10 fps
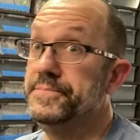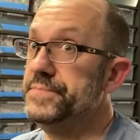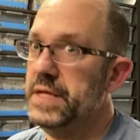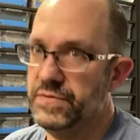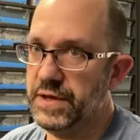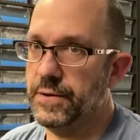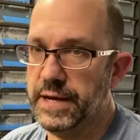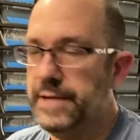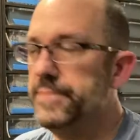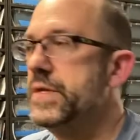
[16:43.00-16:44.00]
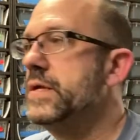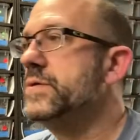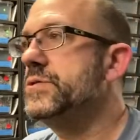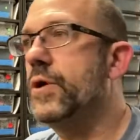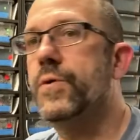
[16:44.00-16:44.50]
in theory.
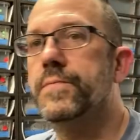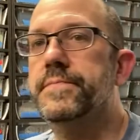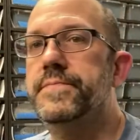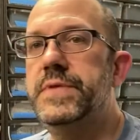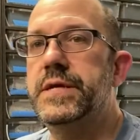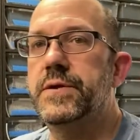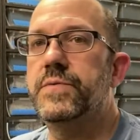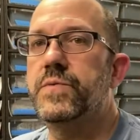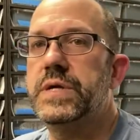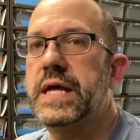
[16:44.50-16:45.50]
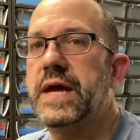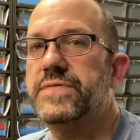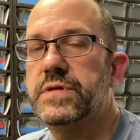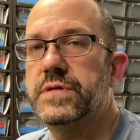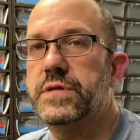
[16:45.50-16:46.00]
So, you know, we'd have
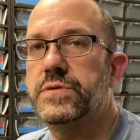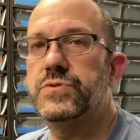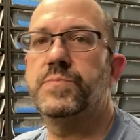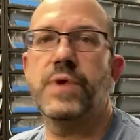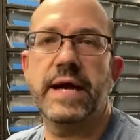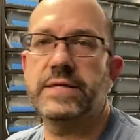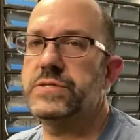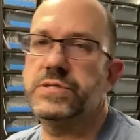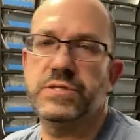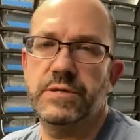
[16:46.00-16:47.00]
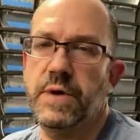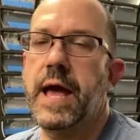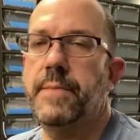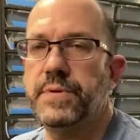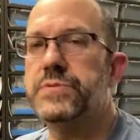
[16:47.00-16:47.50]
to, you know, do the practice and see what
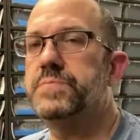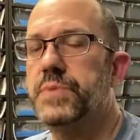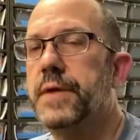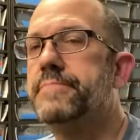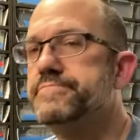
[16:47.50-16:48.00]
happens. But